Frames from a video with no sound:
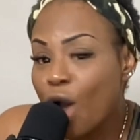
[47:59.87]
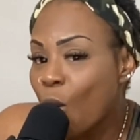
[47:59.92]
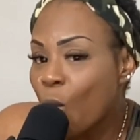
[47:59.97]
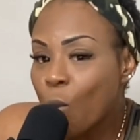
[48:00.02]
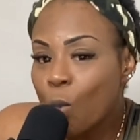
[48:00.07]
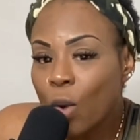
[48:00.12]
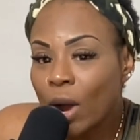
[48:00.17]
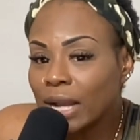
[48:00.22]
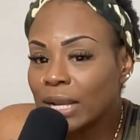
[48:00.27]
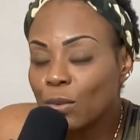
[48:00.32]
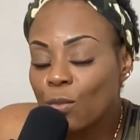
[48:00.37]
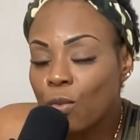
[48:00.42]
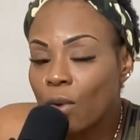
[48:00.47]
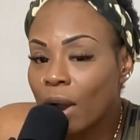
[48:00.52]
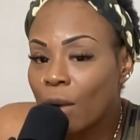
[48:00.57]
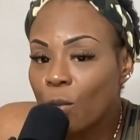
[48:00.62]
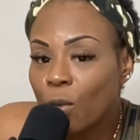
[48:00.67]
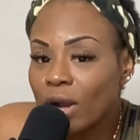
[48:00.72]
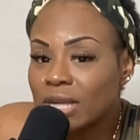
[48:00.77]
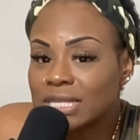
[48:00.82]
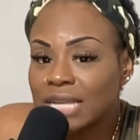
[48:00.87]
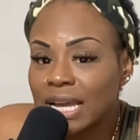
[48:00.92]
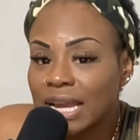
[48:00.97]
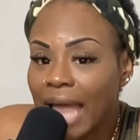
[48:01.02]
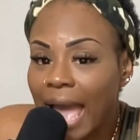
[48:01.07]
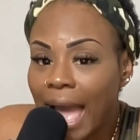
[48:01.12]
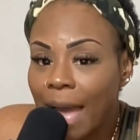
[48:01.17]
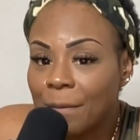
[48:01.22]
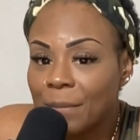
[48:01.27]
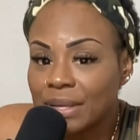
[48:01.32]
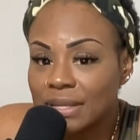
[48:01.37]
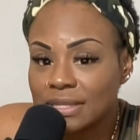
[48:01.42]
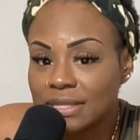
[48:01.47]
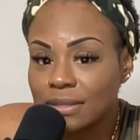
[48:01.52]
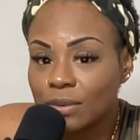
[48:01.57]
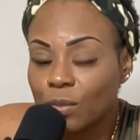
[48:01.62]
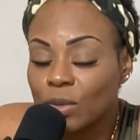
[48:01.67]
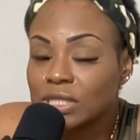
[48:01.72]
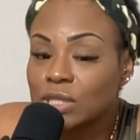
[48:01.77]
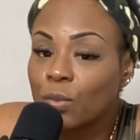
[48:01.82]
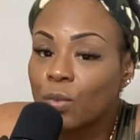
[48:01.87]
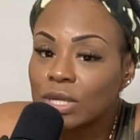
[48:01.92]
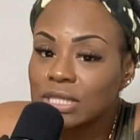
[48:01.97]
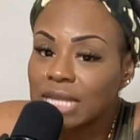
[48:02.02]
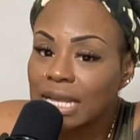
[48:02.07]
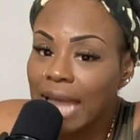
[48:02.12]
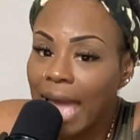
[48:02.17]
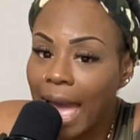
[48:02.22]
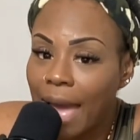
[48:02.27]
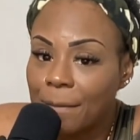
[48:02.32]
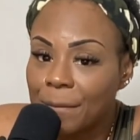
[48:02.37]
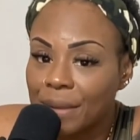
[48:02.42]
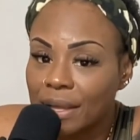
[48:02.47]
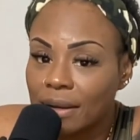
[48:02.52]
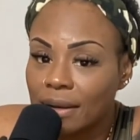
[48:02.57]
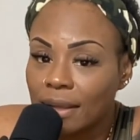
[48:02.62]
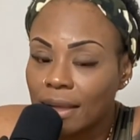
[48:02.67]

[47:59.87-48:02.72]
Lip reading: What worse could happen? What's the worst could happen?